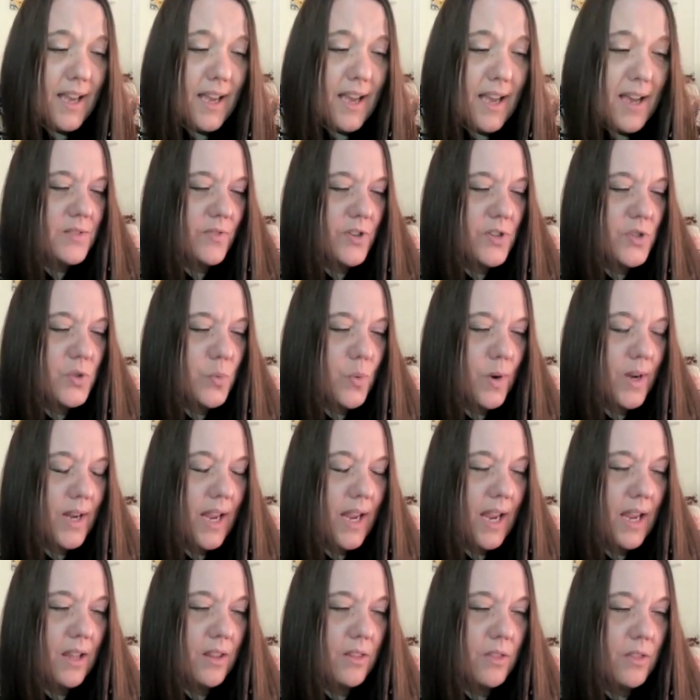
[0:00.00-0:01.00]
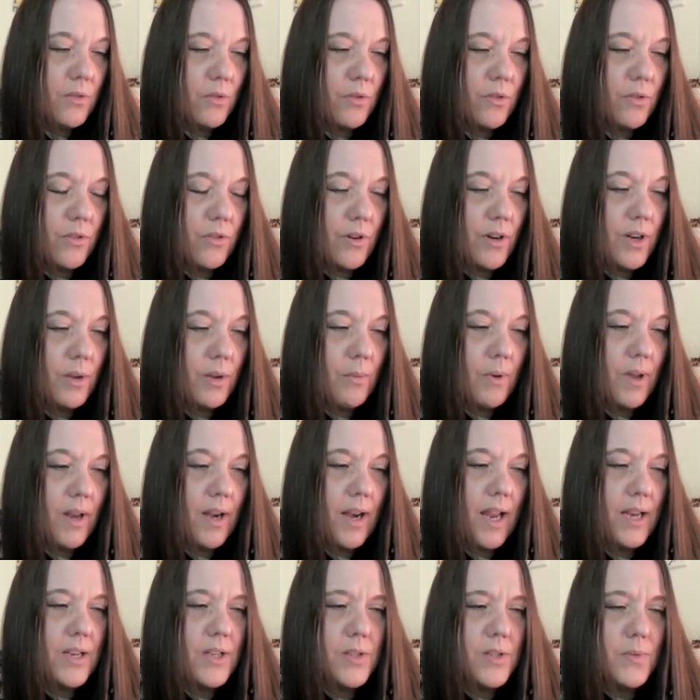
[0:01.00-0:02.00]
It's verse 28 through
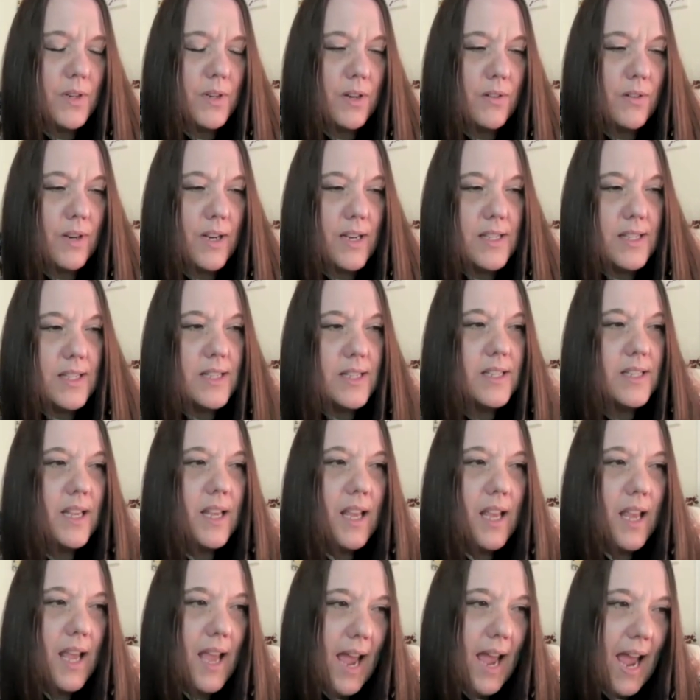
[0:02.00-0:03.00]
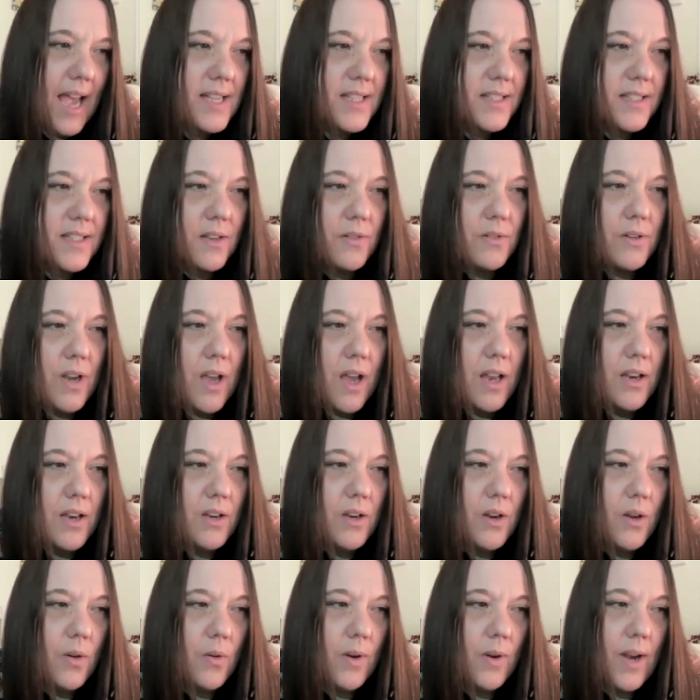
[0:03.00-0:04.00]
31. I just want to read. It says, "Hast thou
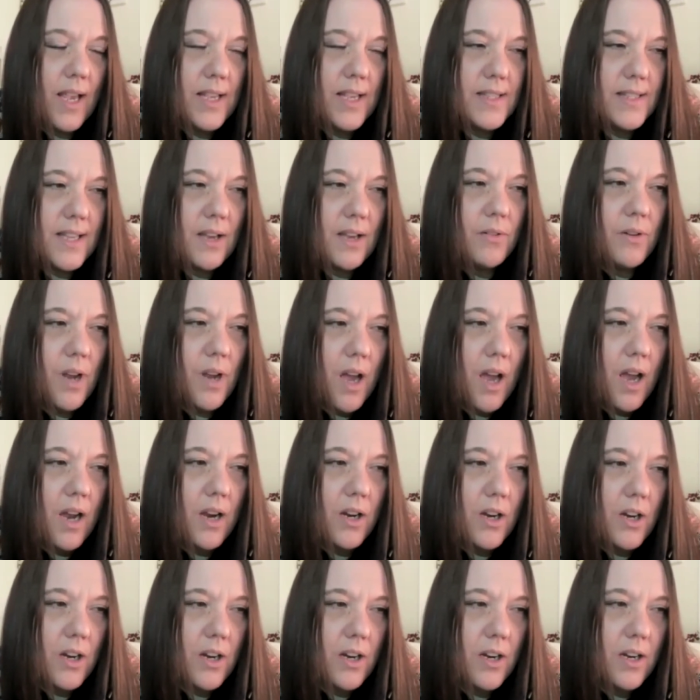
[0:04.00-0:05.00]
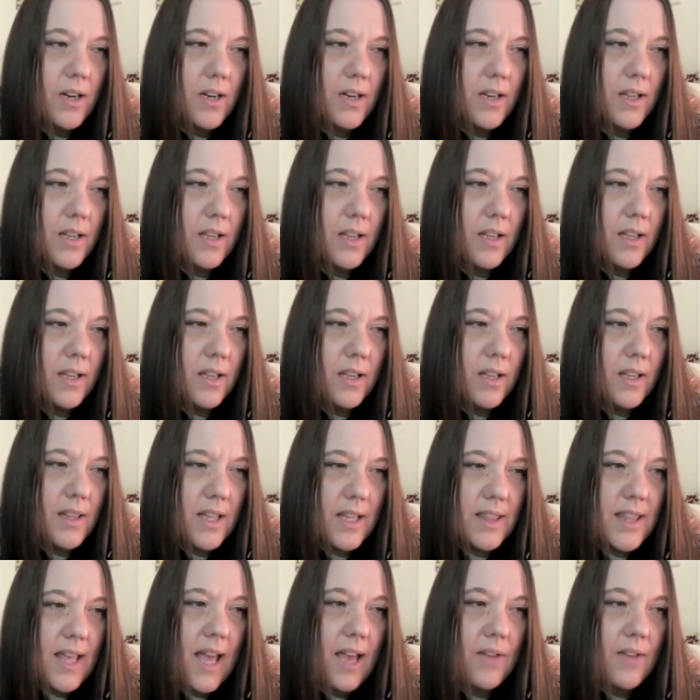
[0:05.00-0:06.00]
not known, hast thou not heard
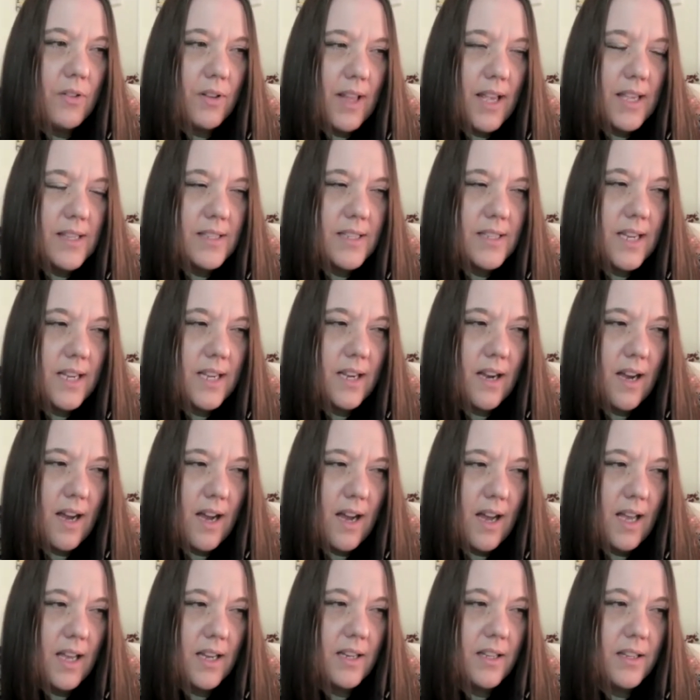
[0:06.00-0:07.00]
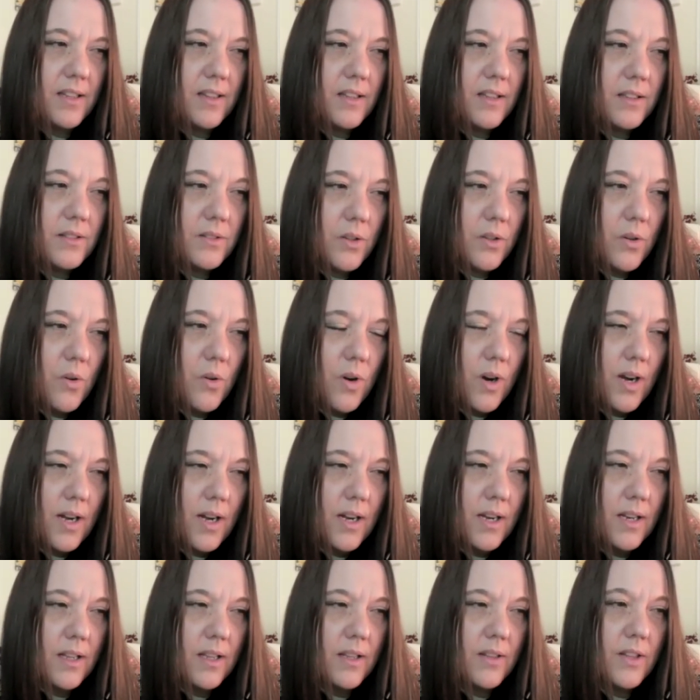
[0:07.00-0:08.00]
that the everlasting God, the
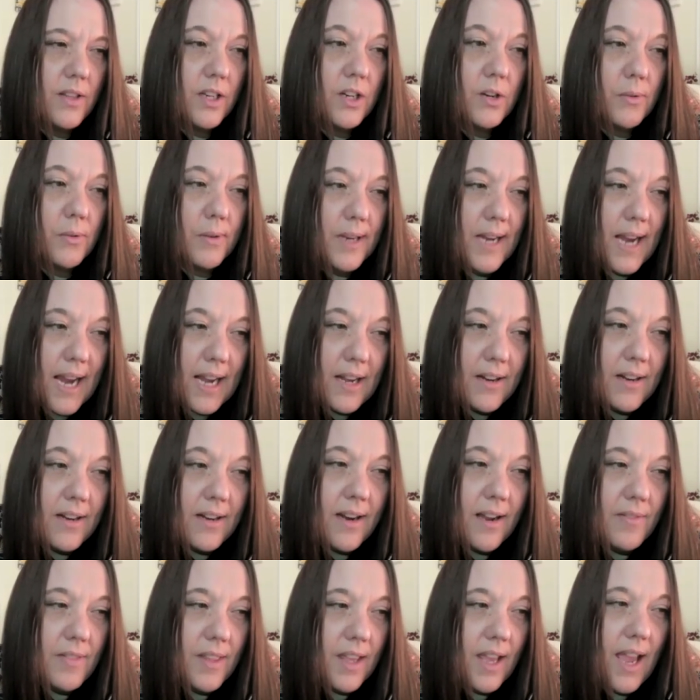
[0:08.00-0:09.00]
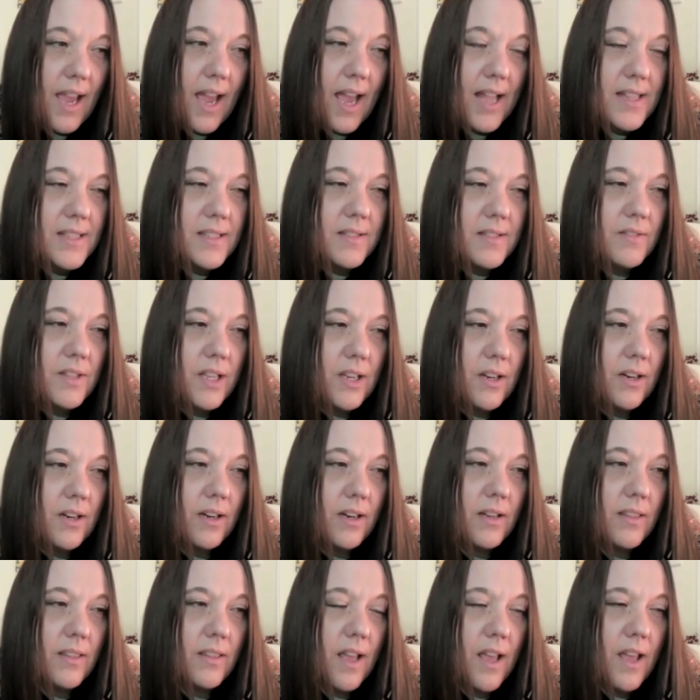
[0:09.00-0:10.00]
Lord, the creator of the ends of the
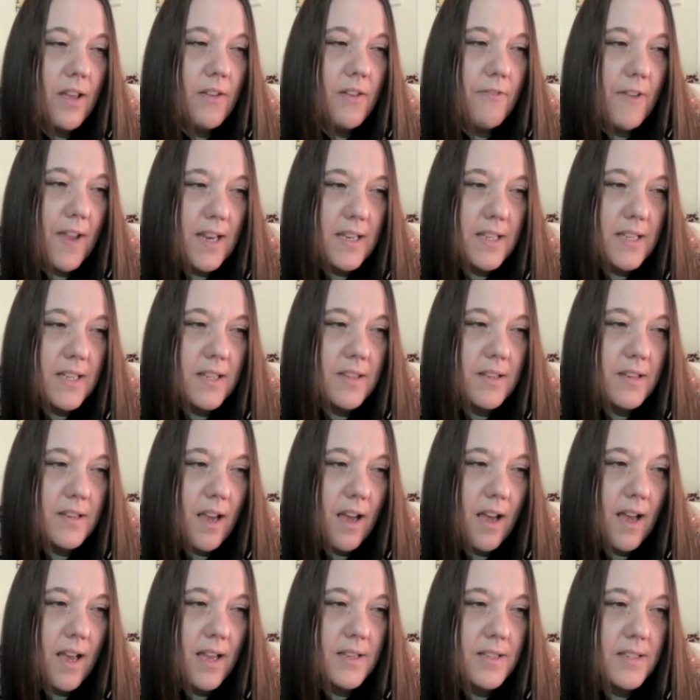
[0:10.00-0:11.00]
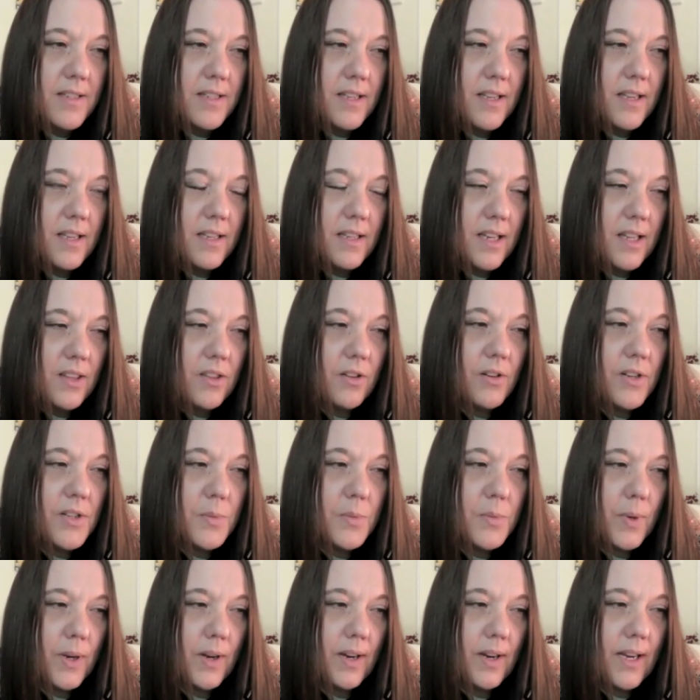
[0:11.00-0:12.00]
earth, fainteth not, neither
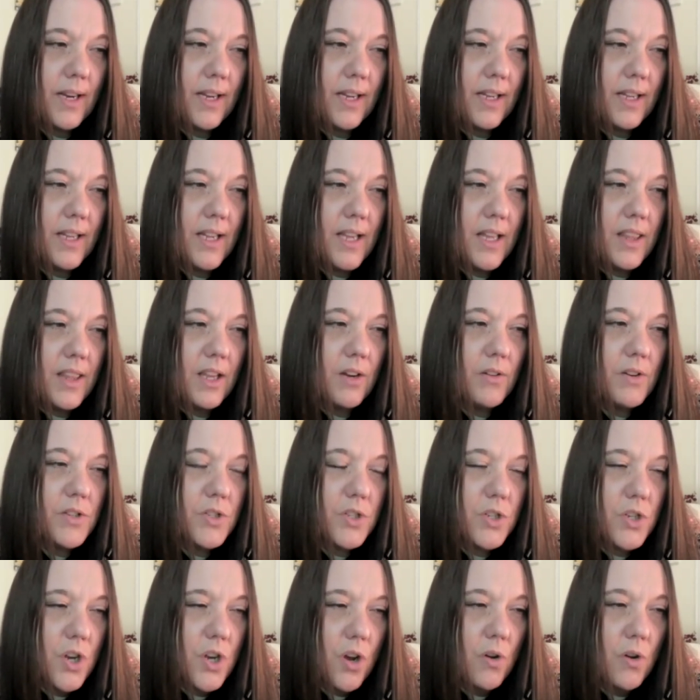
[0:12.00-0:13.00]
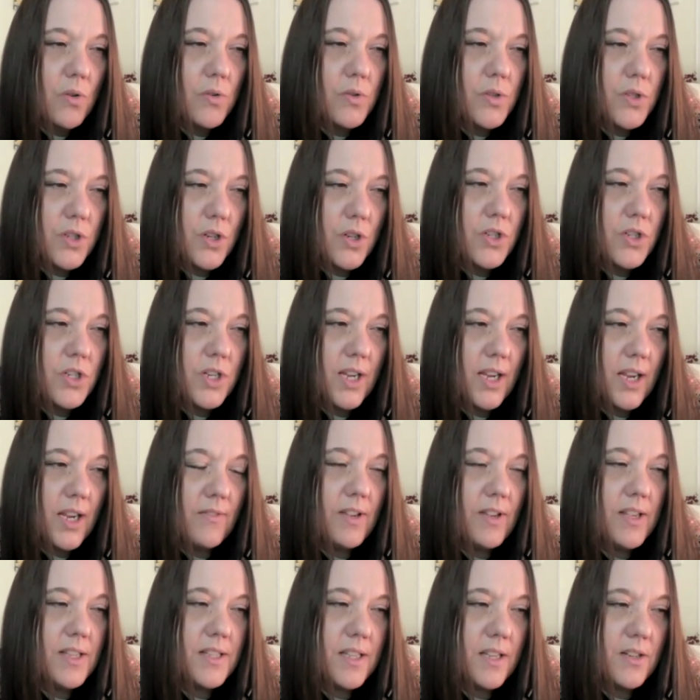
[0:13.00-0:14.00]
is weary. There is no searching
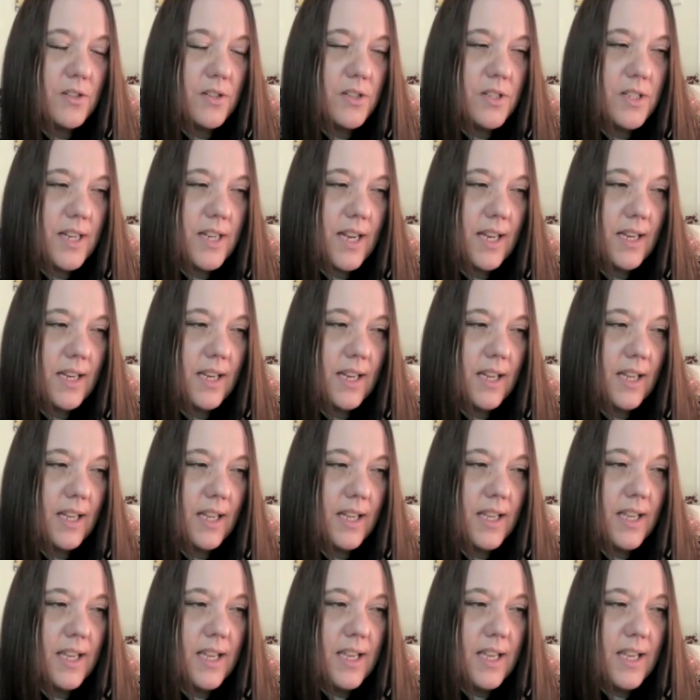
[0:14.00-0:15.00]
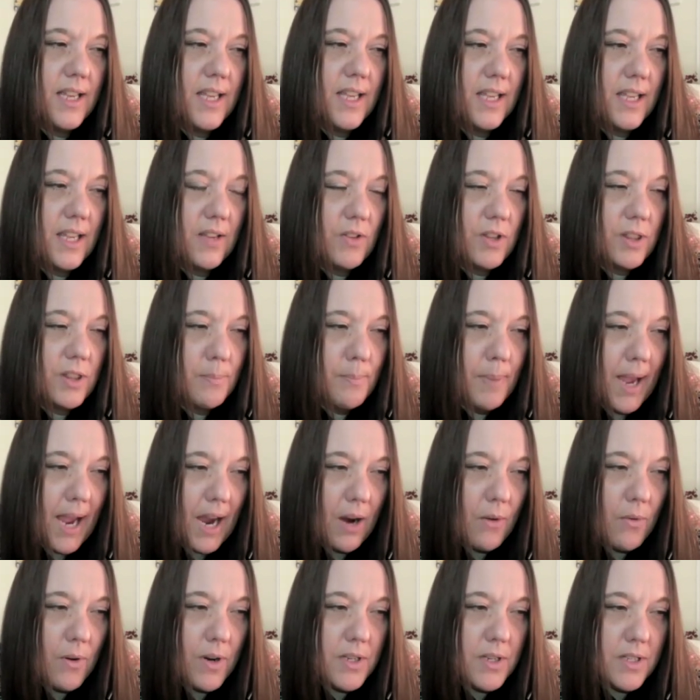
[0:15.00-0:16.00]
of his understanding. He giveth
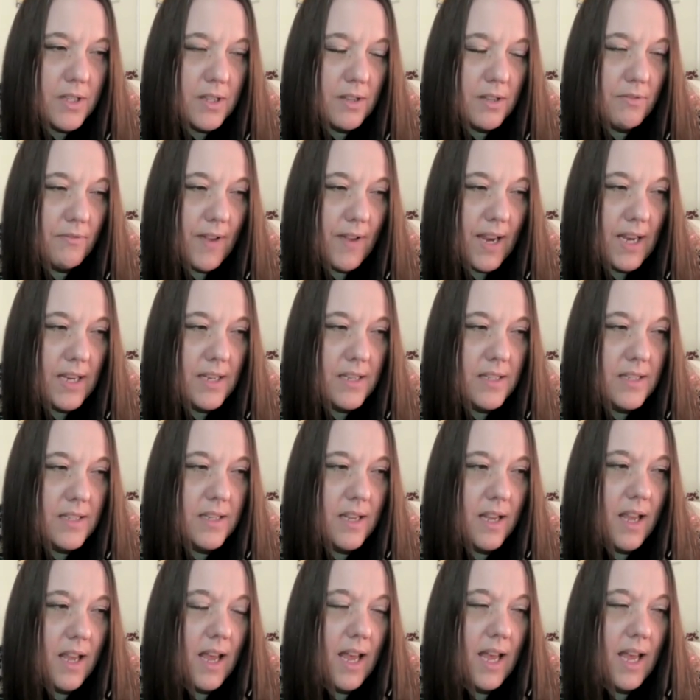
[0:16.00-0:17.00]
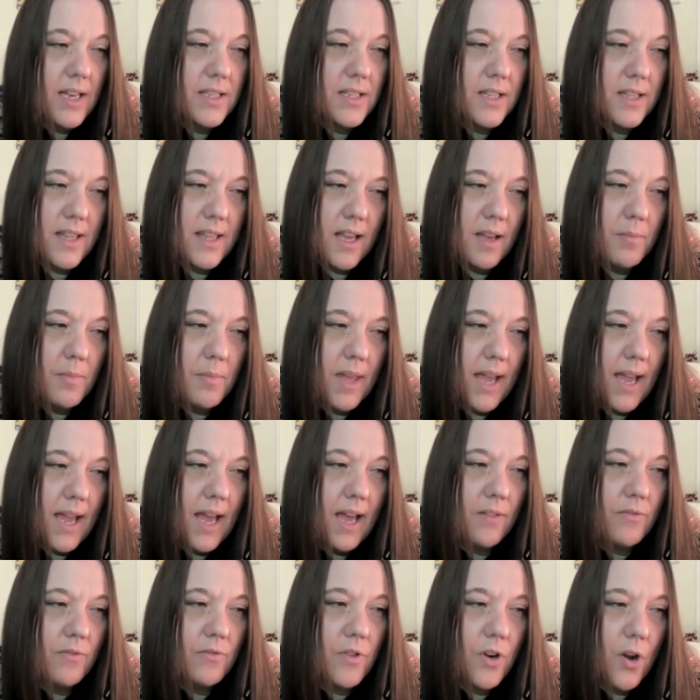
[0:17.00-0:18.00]
power to the faint, unto them that
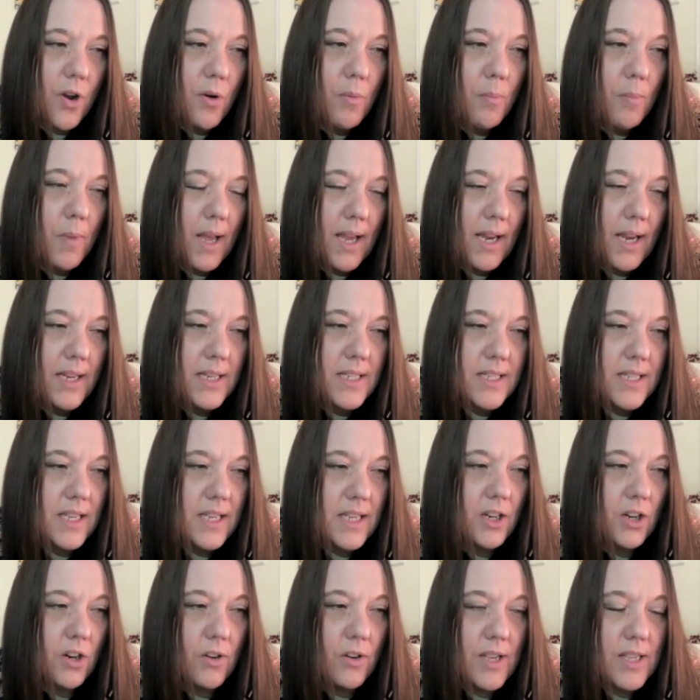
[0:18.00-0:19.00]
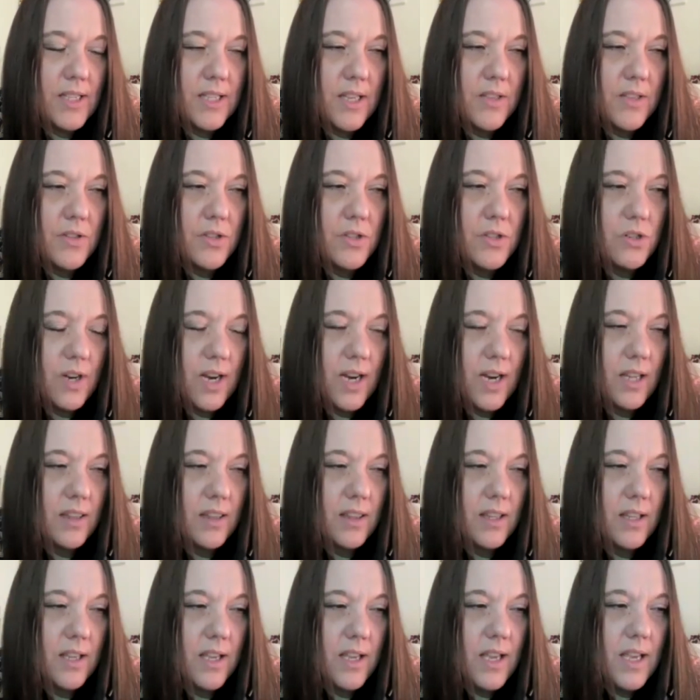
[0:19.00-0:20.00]
have no might he increaseth
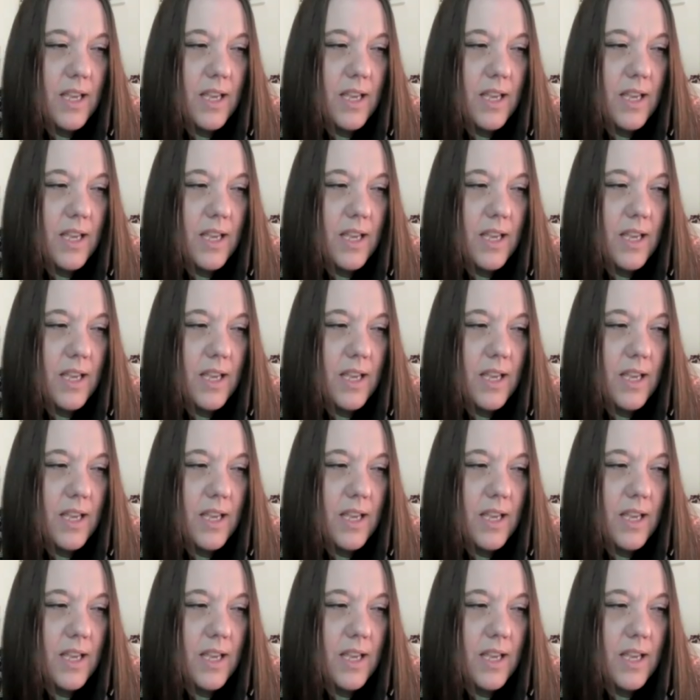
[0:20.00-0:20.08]
strength.